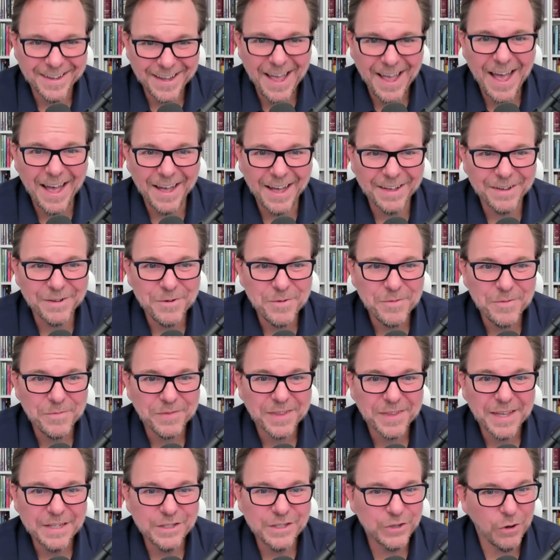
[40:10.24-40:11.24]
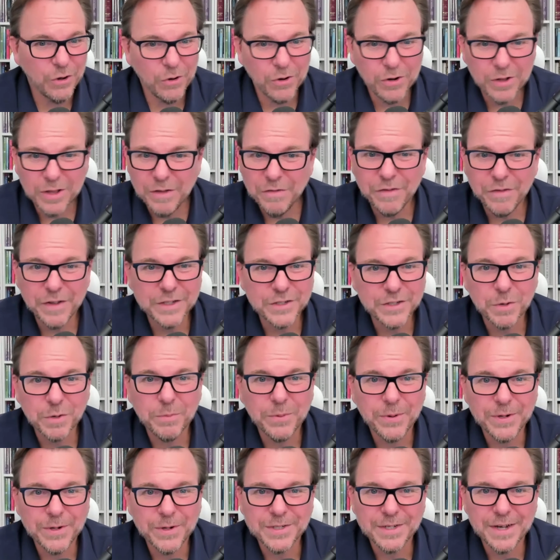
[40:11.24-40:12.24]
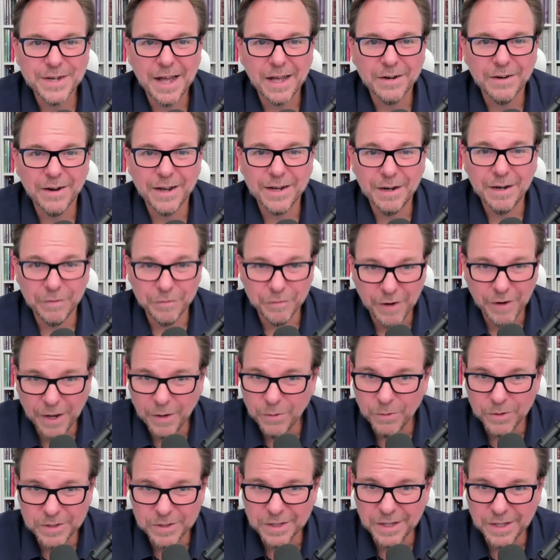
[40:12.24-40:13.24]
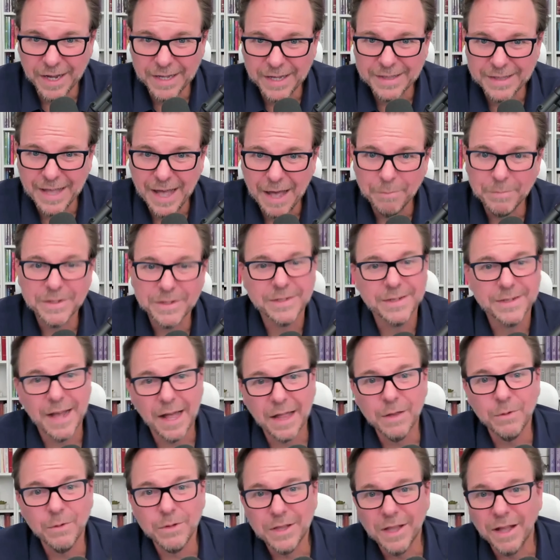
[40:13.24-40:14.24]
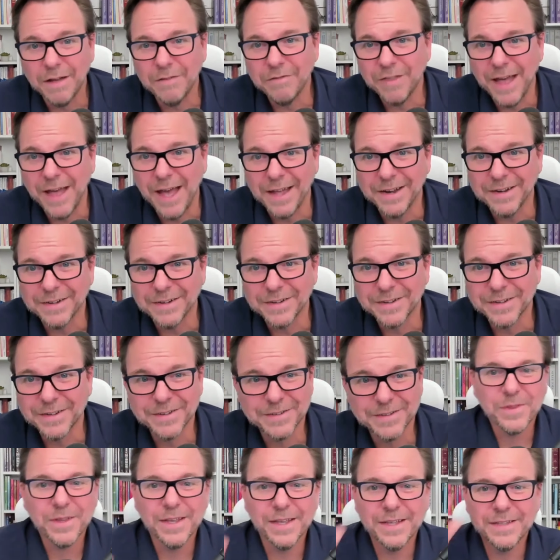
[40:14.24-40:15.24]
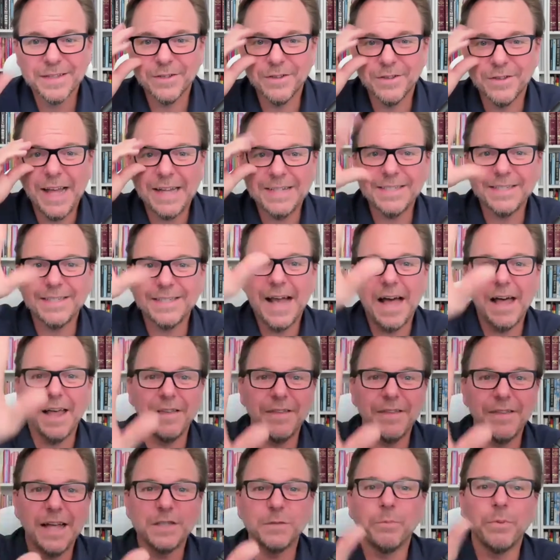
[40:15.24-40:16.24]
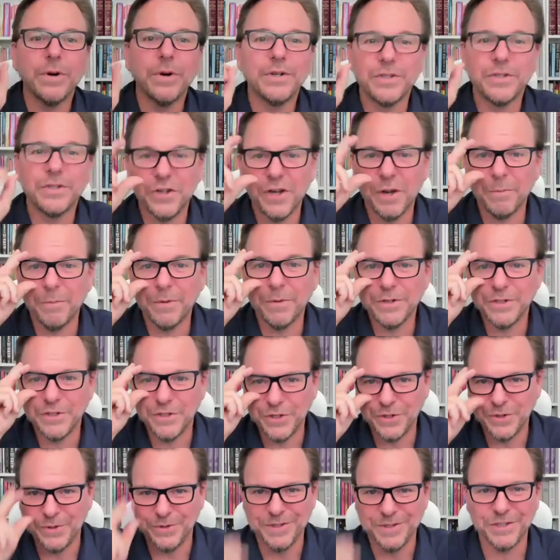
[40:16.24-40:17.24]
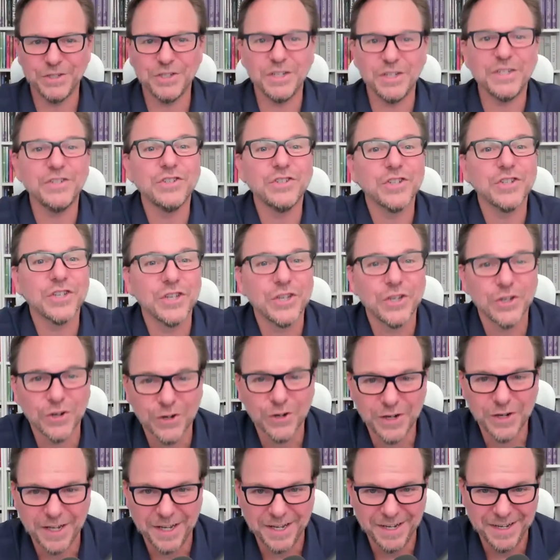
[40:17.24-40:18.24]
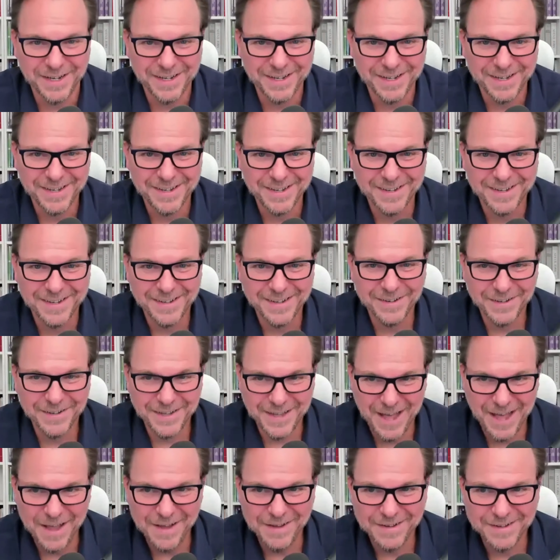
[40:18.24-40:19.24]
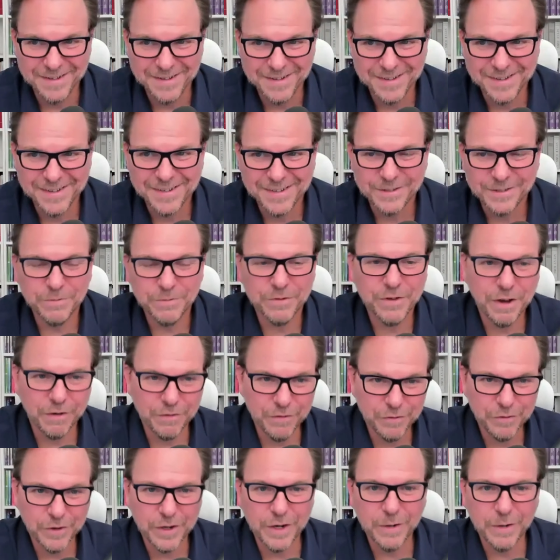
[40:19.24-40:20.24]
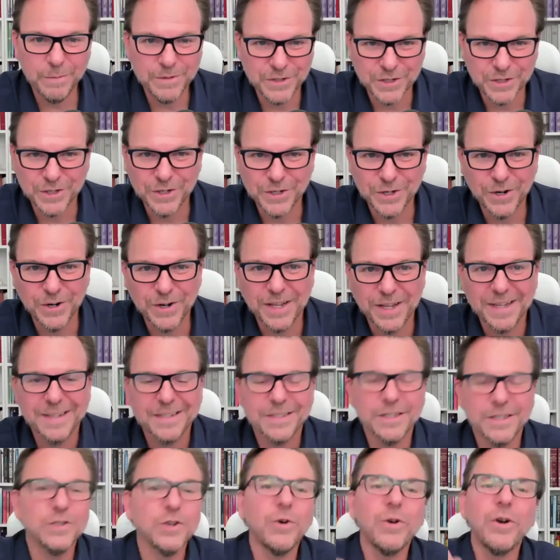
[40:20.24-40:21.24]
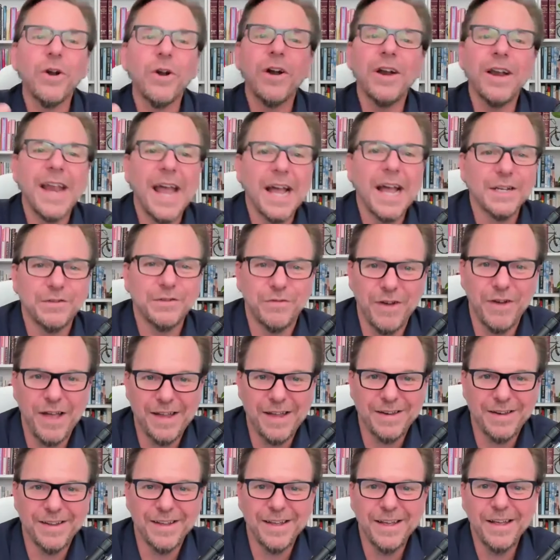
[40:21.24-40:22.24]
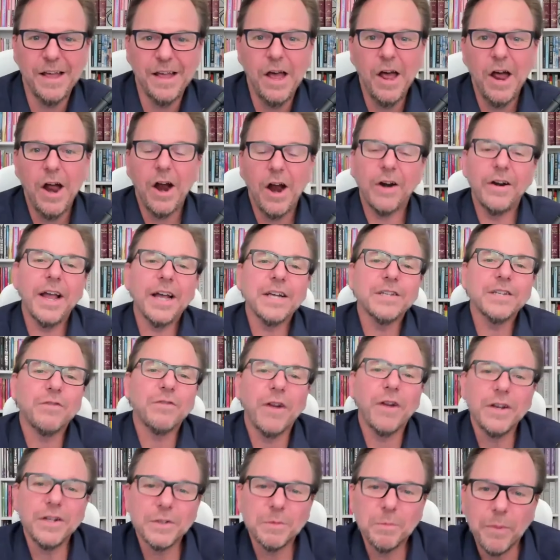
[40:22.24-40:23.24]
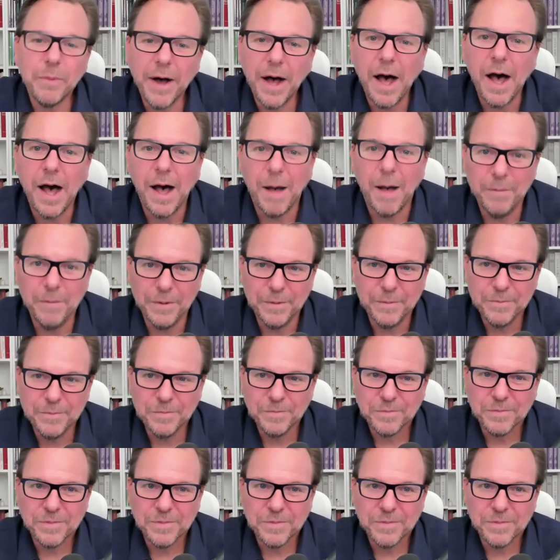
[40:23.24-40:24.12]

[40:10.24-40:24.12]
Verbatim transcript: Yeah, totally fits her personality, right? Now, Frank wouldn't like that, but Sally would love that. So that's Sally. That's person number two. She's security, okay? So we've covered freedom and security. So let's go to our next friend. Our next friend is Bob.